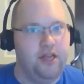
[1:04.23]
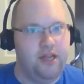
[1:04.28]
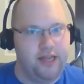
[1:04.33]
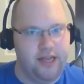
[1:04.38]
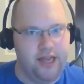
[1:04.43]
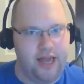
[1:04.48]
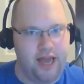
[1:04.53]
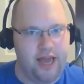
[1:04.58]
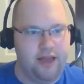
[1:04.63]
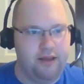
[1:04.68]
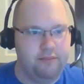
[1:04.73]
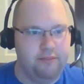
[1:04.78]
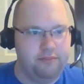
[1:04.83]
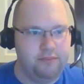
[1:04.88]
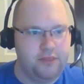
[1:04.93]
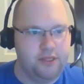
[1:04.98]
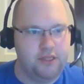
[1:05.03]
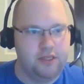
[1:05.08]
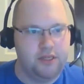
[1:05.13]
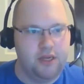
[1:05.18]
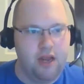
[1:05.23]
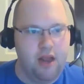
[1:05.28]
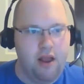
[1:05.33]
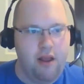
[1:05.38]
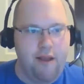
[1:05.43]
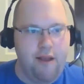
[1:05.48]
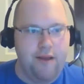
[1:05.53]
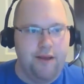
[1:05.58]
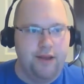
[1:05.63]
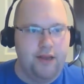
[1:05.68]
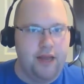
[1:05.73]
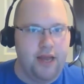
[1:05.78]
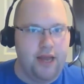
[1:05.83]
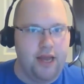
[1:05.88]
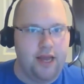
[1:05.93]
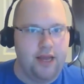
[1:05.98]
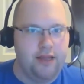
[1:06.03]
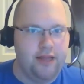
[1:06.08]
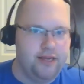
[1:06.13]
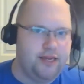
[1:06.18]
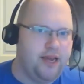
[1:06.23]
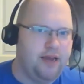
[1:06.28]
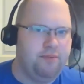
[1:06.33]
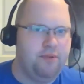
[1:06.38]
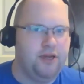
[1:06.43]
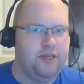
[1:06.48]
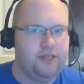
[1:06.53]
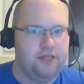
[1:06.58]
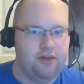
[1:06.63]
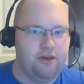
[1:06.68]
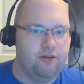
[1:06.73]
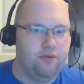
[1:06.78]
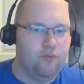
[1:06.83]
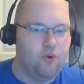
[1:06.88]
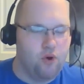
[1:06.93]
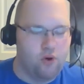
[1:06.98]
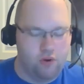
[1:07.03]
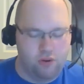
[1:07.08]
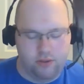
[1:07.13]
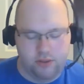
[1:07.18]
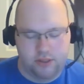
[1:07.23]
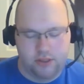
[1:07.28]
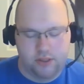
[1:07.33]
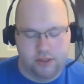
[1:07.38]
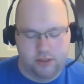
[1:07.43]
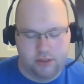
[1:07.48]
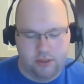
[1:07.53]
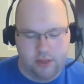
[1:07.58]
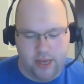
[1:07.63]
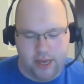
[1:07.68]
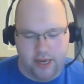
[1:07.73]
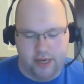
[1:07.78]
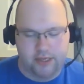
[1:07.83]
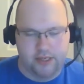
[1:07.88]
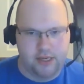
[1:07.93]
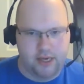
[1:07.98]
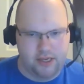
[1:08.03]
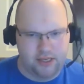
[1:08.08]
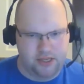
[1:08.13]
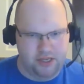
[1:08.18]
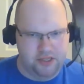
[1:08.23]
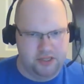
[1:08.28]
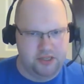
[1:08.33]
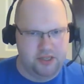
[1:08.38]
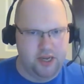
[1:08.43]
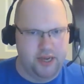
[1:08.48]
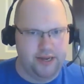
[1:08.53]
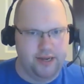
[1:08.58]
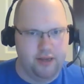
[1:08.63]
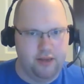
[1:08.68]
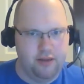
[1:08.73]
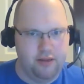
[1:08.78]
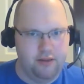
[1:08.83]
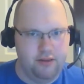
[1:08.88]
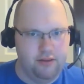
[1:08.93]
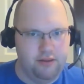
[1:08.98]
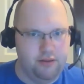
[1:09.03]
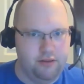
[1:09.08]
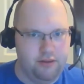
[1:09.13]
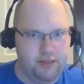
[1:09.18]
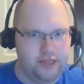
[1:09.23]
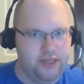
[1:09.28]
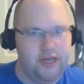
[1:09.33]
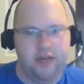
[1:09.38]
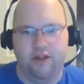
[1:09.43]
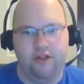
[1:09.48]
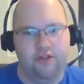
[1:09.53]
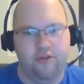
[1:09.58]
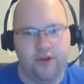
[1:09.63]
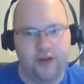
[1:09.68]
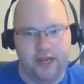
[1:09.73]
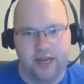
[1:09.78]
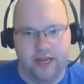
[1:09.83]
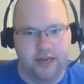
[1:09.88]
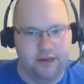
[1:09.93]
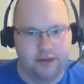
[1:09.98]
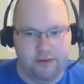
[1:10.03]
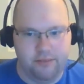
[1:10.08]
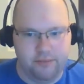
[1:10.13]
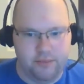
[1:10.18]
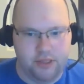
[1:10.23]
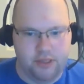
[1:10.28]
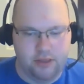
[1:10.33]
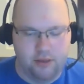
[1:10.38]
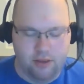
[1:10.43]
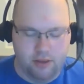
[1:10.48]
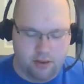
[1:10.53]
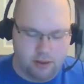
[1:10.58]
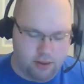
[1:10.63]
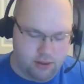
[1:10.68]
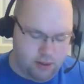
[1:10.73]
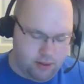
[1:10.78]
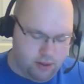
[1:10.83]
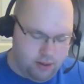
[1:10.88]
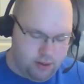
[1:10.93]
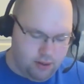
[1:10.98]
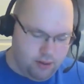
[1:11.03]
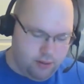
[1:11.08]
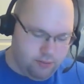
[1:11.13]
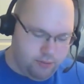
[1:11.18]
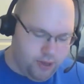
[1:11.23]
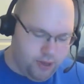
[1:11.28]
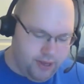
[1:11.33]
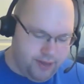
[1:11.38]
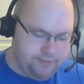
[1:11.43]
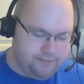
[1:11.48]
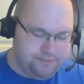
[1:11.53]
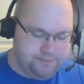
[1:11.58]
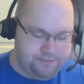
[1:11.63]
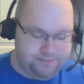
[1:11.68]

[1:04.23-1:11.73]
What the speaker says: games, and they take place in other worlds. And it's not just, like, the Tale of Three Kingdoms. But